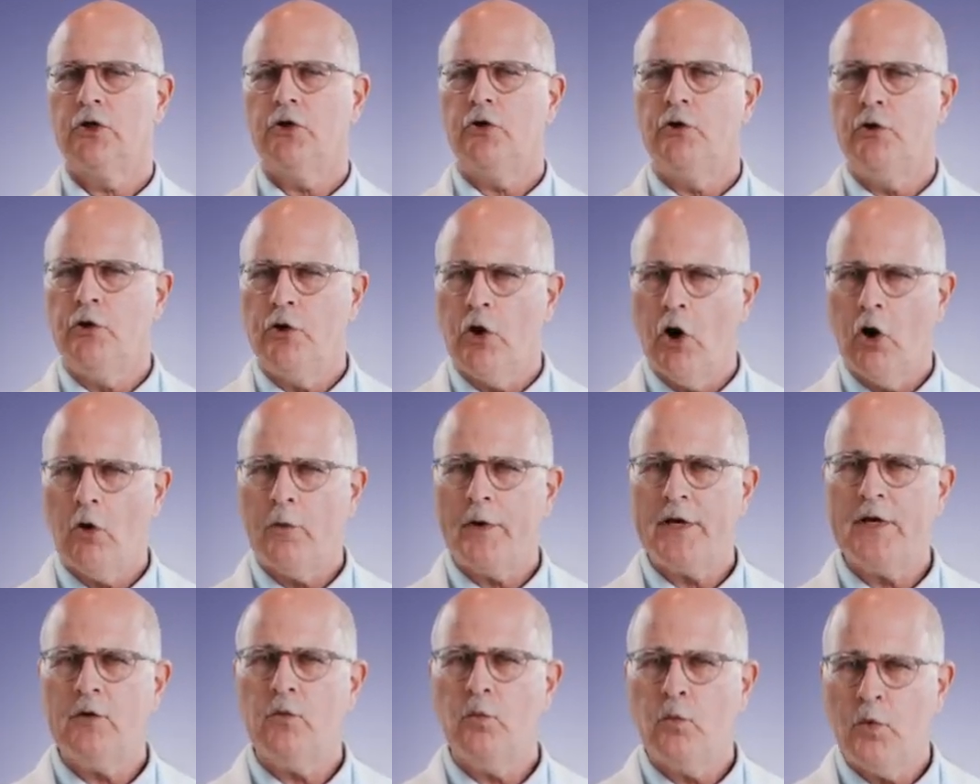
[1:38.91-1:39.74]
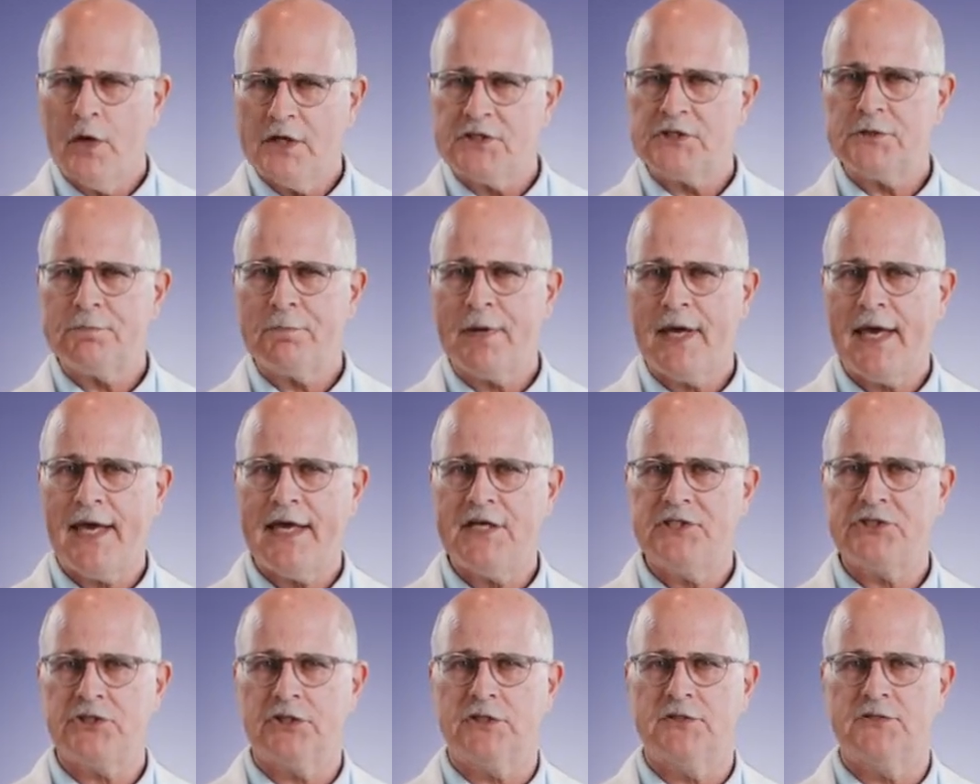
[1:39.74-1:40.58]
Knowing which
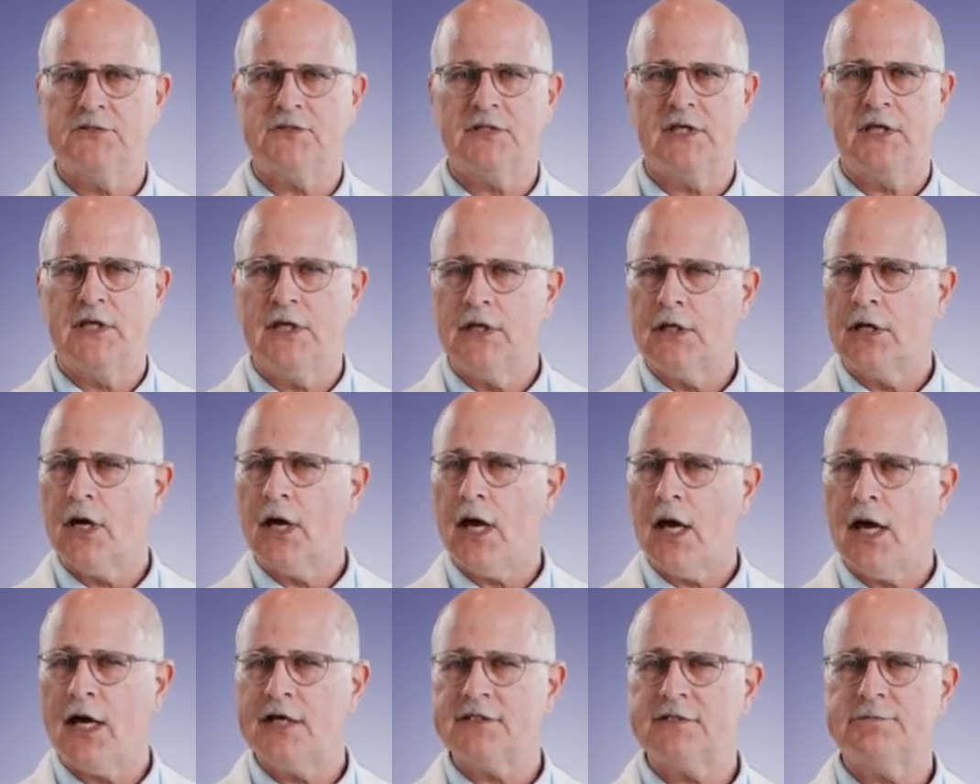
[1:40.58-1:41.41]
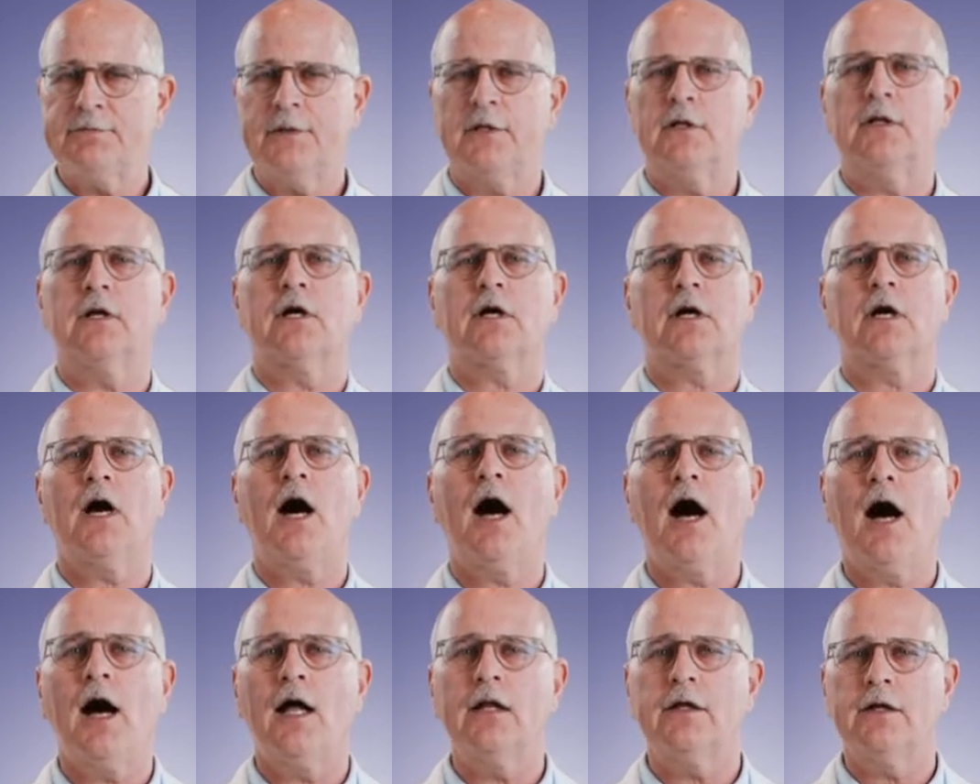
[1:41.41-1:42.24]
patients in a hospital are
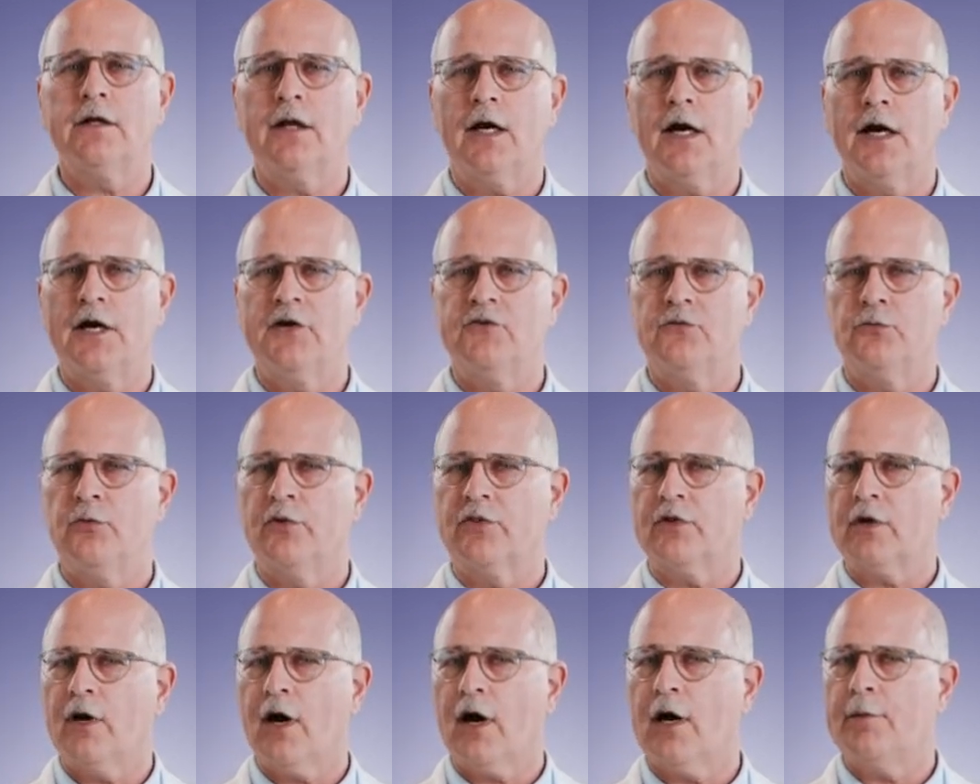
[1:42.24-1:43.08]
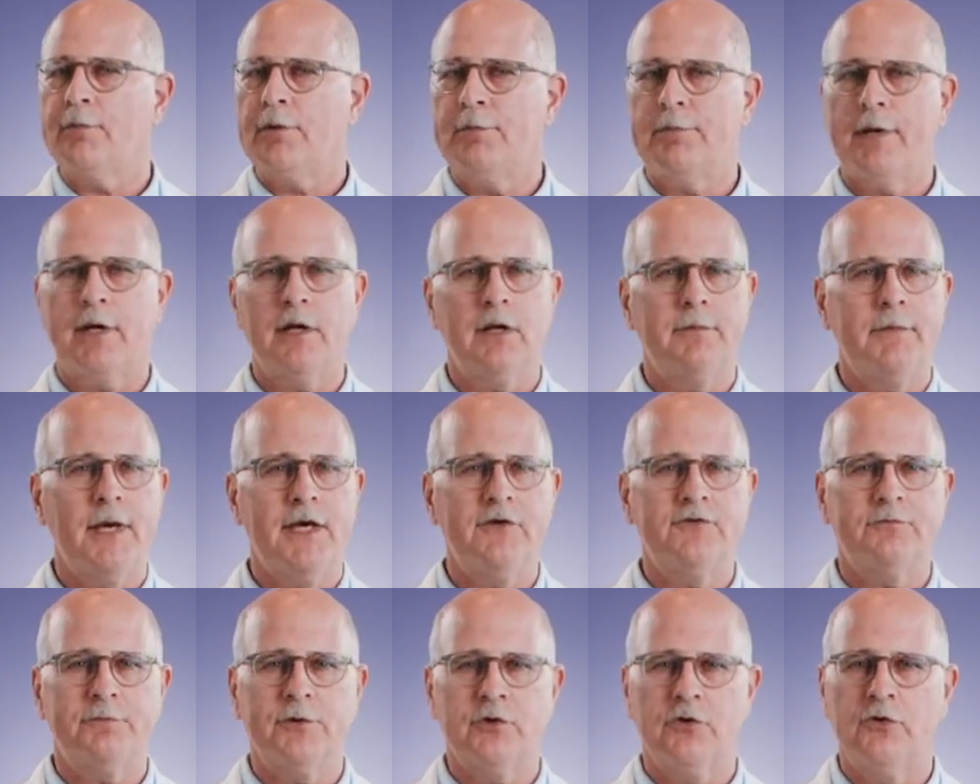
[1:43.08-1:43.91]
colonized with
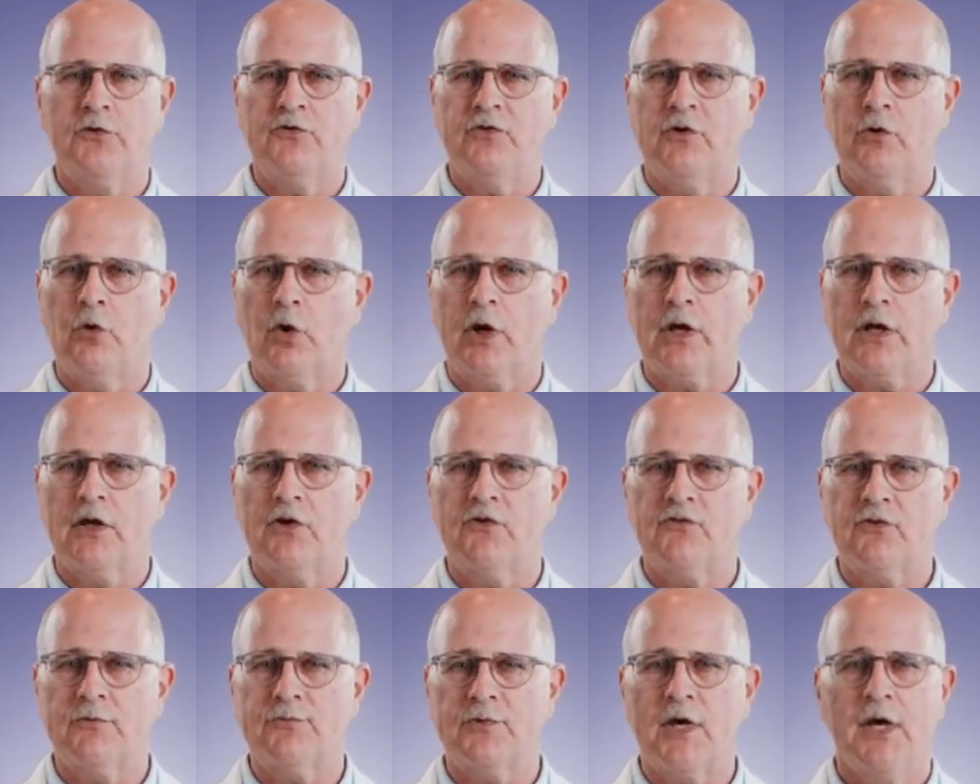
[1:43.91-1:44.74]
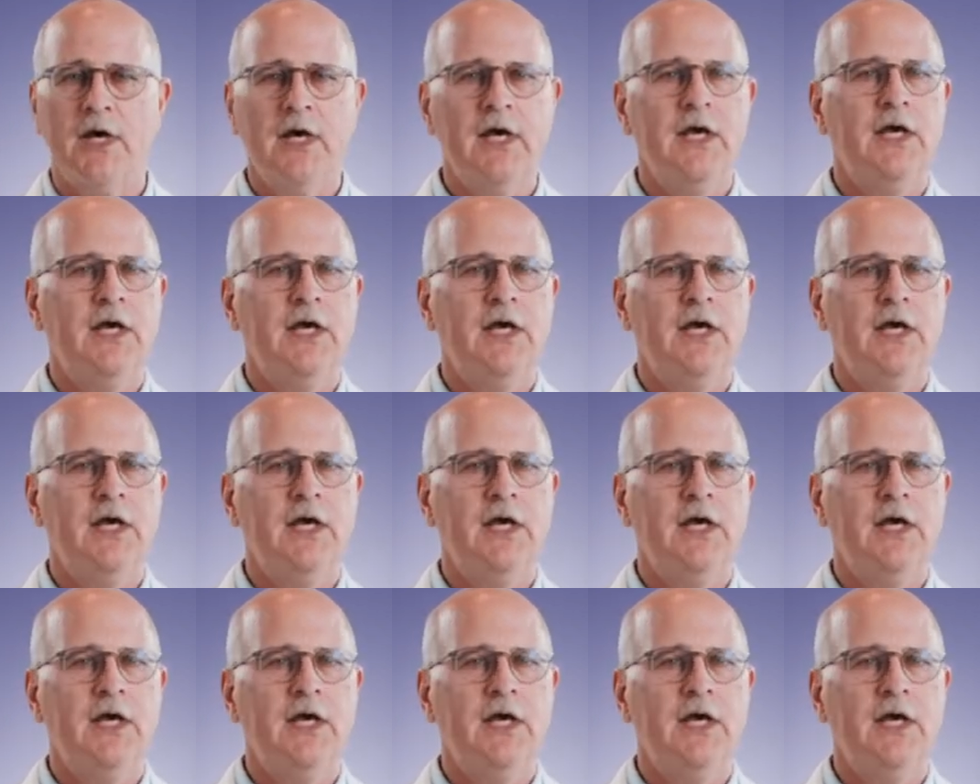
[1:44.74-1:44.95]
carbapenemase-producing organisms